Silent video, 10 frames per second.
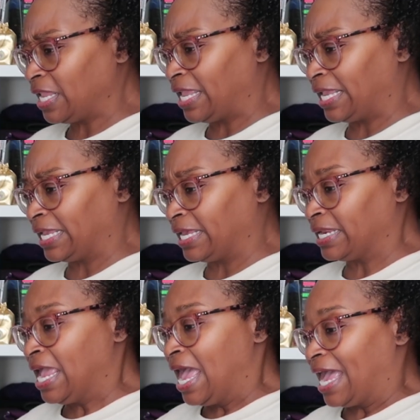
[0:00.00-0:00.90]

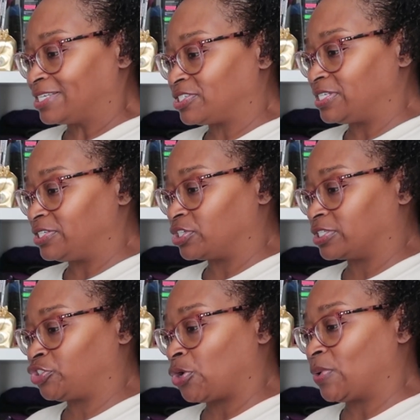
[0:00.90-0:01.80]
And I just need to,
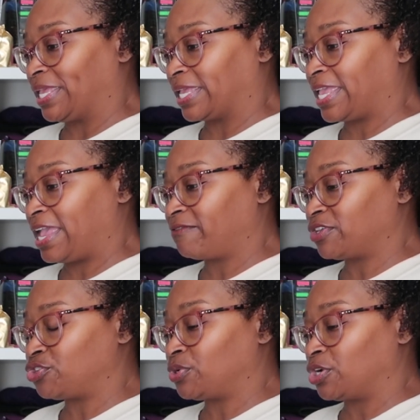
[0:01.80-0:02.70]
so in
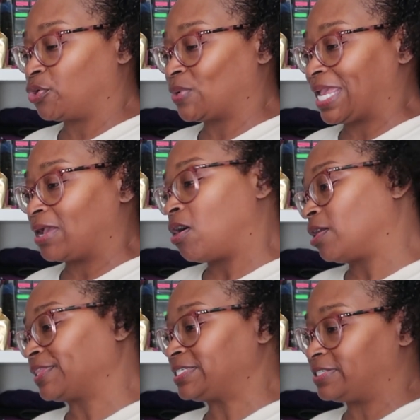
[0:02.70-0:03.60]
Canva, you can create
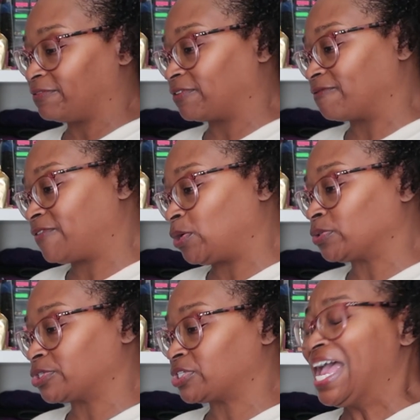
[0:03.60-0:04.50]
all these different
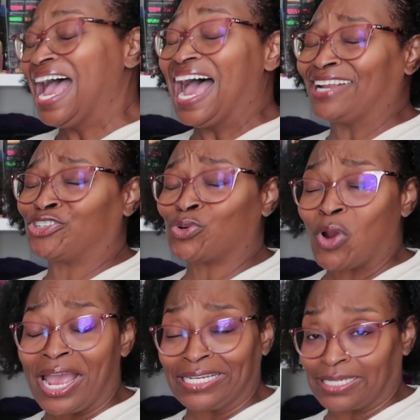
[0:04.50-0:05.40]
folders. I
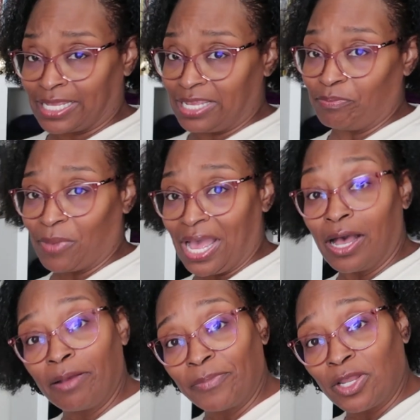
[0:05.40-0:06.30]
try to keep my
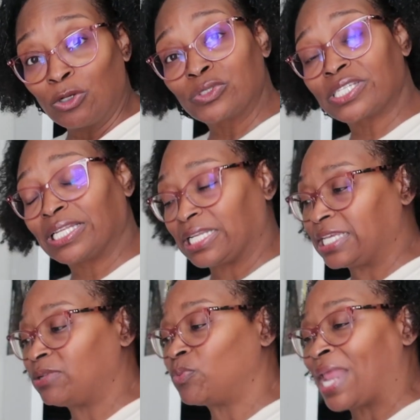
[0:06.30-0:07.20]
uploads
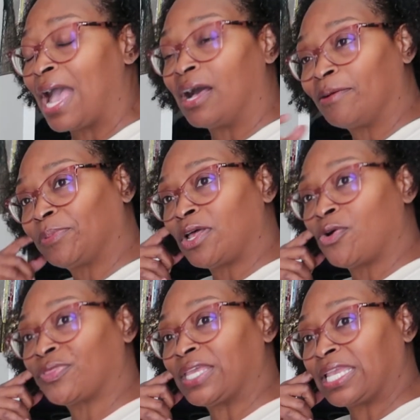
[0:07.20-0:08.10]
clean. When I
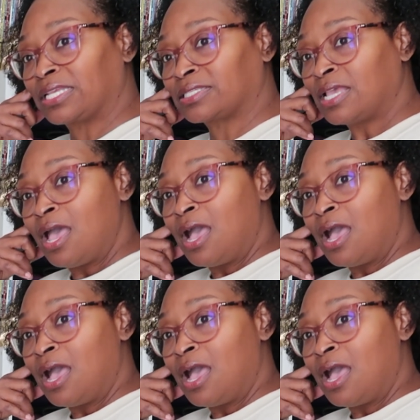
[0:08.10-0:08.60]
upload things,